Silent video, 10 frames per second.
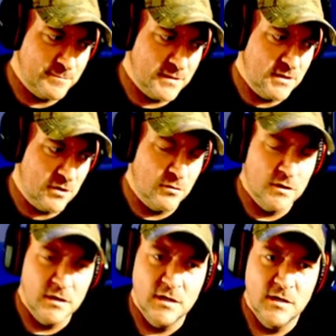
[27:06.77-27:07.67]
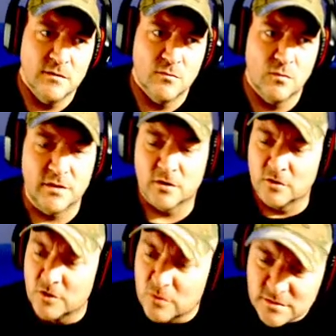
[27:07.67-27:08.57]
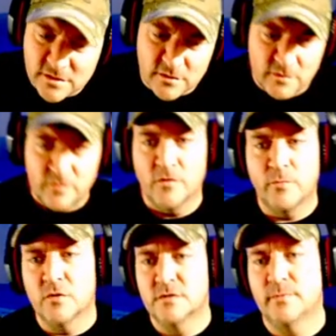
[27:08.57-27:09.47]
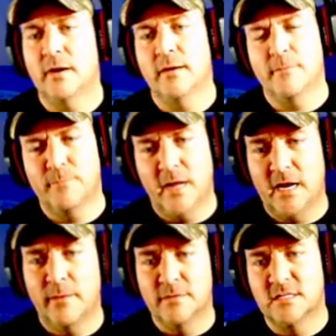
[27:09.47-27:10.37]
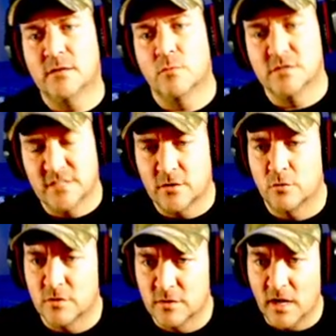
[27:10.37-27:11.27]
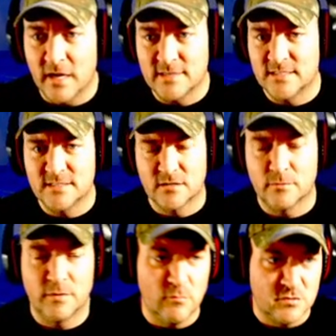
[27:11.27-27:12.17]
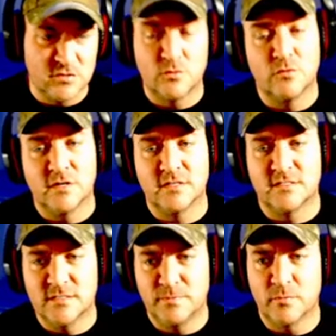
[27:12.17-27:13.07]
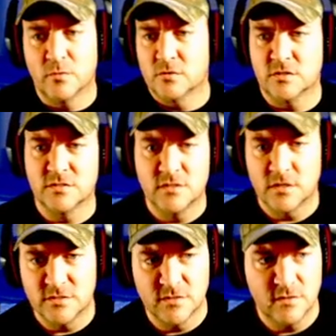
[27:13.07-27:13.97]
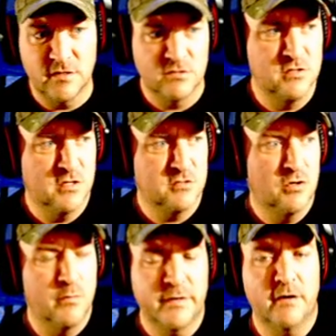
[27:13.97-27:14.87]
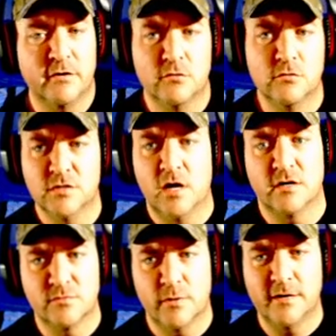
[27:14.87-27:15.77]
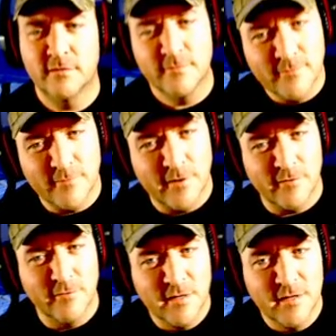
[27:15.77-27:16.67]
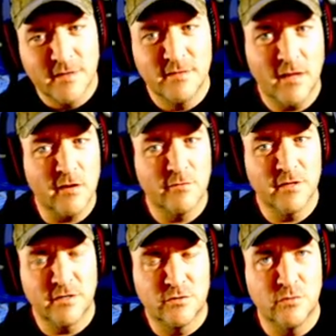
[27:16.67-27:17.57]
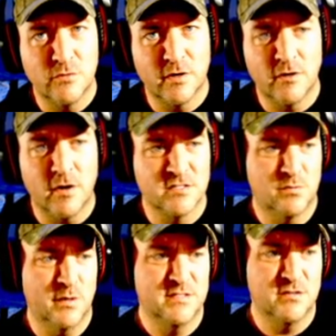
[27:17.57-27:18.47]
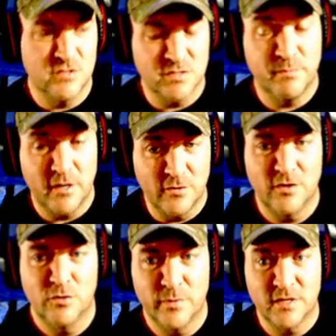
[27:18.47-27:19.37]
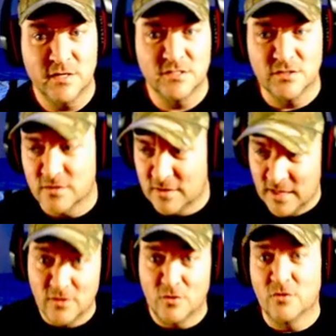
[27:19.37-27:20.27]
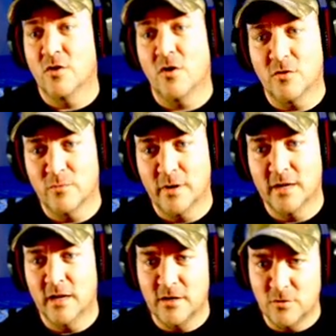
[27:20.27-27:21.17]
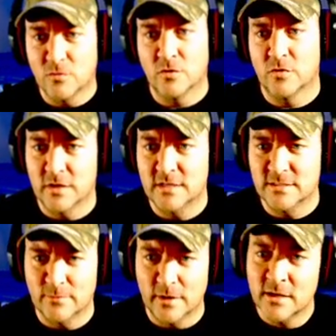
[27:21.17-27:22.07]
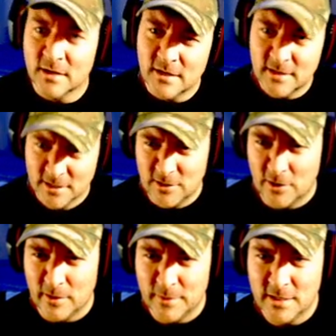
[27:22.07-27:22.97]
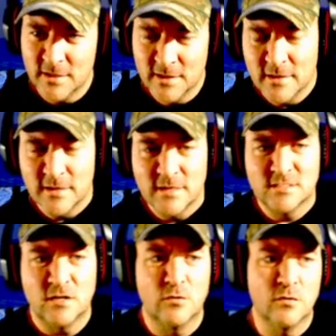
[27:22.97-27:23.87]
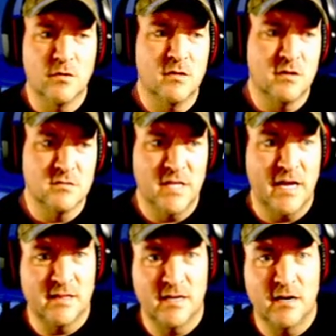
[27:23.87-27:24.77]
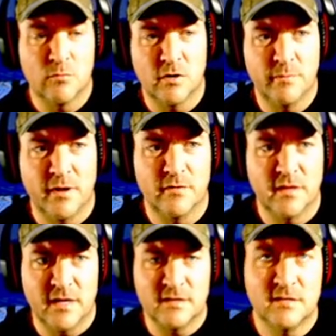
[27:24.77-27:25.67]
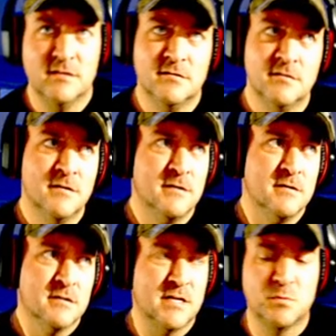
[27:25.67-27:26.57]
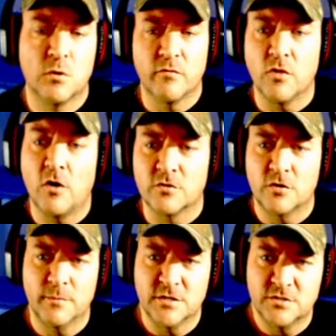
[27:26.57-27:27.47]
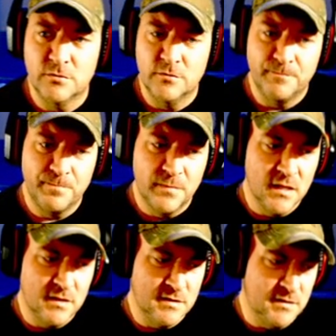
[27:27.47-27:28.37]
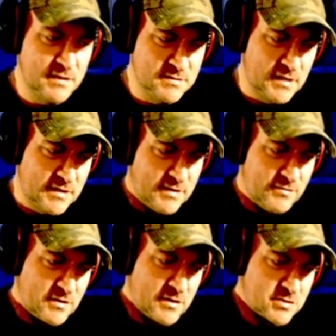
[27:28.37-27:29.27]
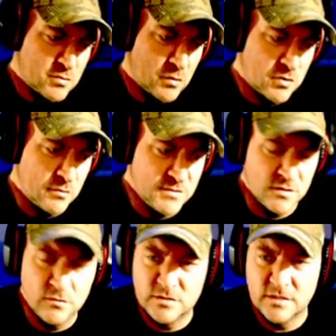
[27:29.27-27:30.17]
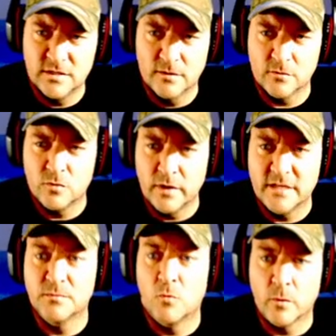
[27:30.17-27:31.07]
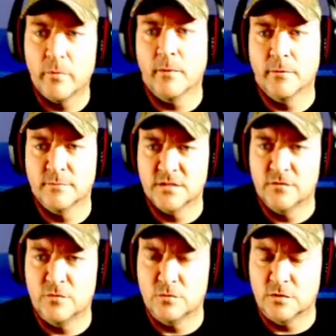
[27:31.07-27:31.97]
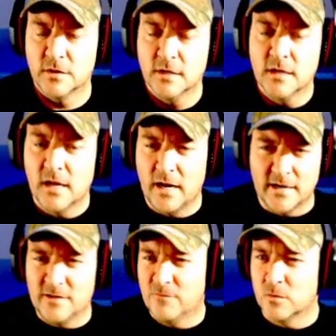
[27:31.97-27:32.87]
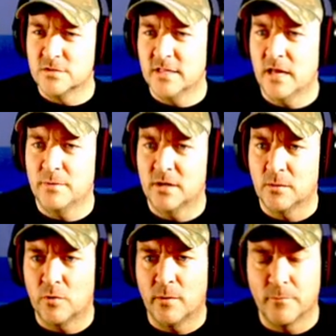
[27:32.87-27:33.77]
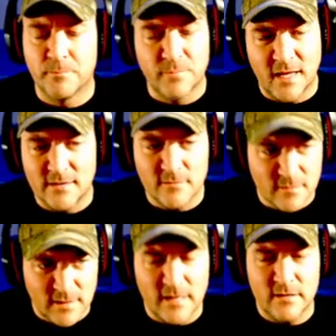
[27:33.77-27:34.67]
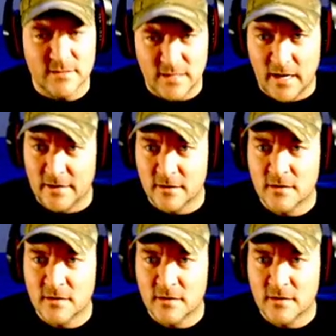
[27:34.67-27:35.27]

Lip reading: you know, what they're going to do is they're going to develop all these bad habits, and then once they go to high seas, they're going to be, well, screw this. These people are just such, there's nobody out here who's not a sweat. Well, not really true. They're not sweats. They're just better than you because they learned the hard way and you learned the easy way. You know what I mean? So there's that I worry about. That's more of a long-term issue. It's like giving a short-term solution that creates more problems in the future. And I can foresee that being a problem. That aside,